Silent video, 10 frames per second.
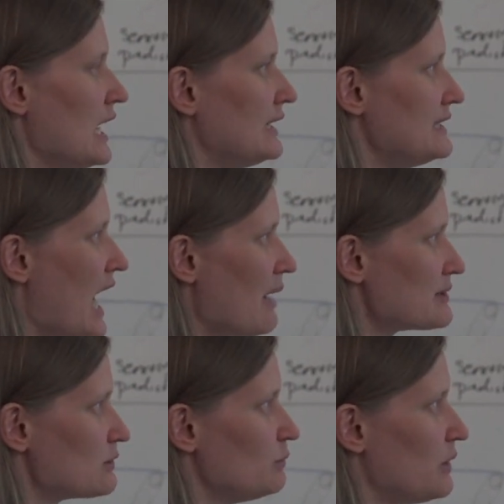and the
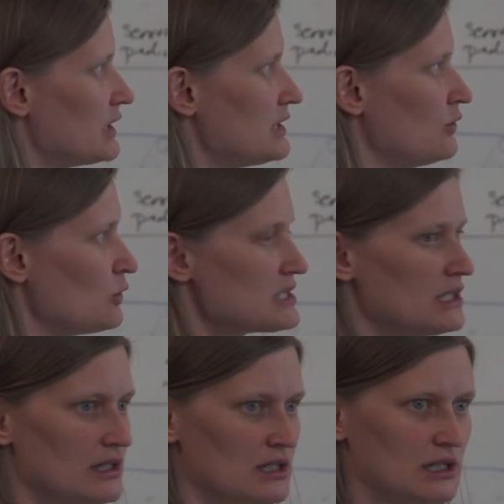absolute part denotes
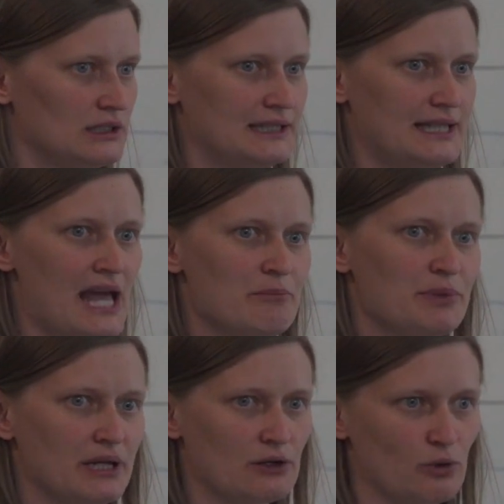the, the
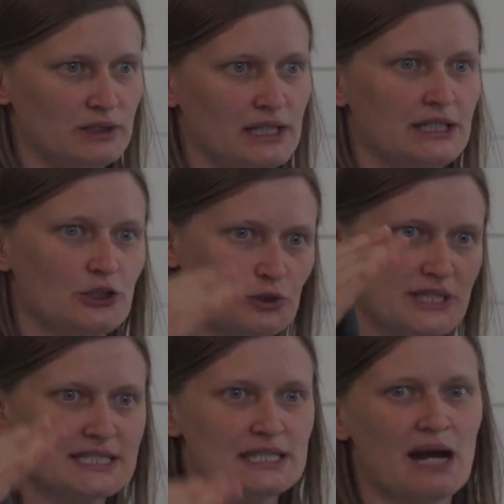damping or the
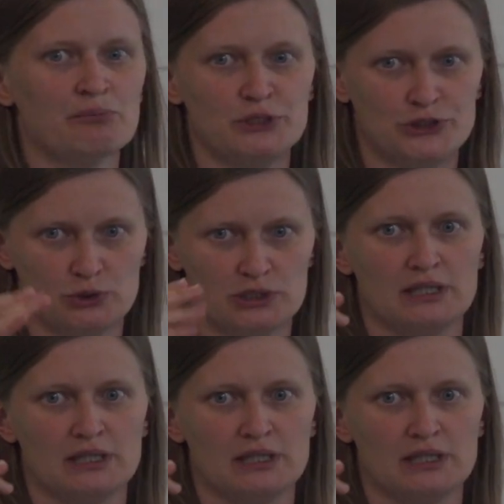increase in amplitude,